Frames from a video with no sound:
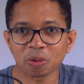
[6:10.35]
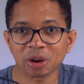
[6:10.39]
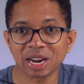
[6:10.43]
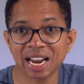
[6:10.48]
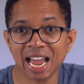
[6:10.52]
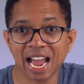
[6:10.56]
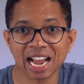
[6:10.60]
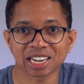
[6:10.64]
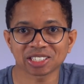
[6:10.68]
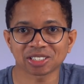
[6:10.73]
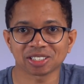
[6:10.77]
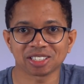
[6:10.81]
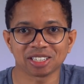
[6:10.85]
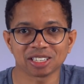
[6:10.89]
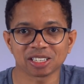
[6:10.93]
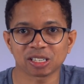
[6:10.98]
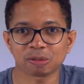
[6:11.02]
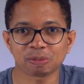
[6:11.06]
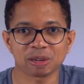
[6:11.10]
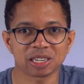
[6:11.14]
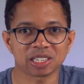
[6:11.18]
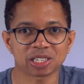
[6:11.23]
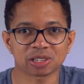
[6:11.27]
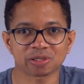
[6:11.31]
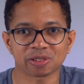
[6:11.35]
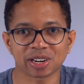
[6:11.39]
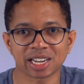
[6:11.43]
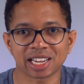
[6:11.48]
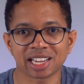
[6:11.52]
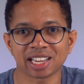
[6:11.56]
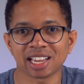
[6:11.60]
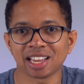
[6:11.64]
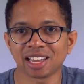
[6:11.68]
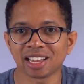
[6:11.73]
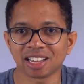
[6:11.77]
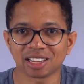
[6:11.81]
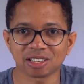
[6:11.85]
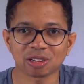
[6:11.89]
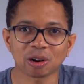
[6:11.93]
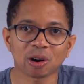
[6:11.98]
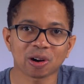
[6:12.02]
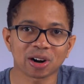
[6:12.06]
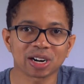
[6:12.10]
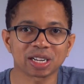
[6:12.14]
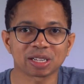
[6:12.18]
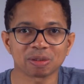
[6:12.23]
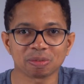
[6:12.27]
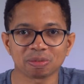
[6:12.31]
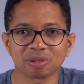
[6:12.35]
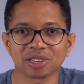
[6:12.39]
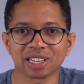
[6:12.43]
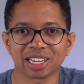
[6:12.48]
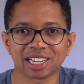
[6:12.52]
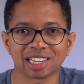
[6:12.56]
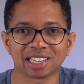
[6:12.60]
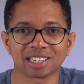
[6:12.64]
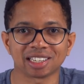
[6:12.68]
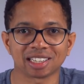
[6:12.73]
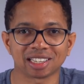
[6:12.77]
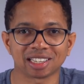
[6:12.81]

what actually is space gray, it's hard to complain.